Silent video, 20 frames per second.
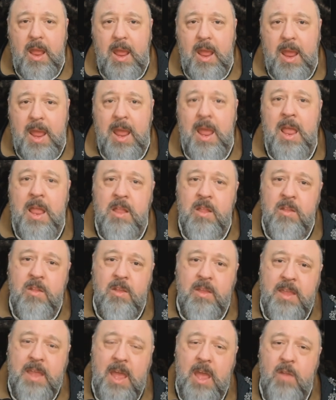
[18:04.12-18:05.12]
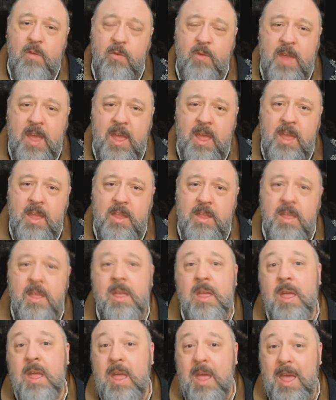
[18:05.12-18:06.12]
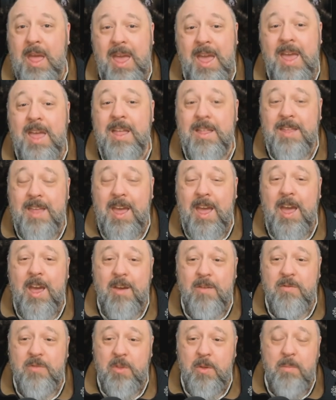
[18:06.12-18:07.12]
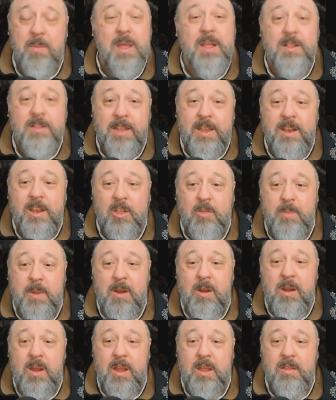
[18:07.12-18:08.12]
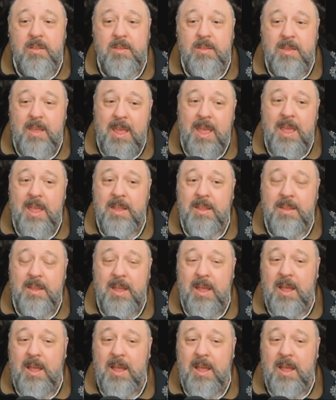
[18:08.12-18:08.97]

and get fed and have the Bicolline experience, and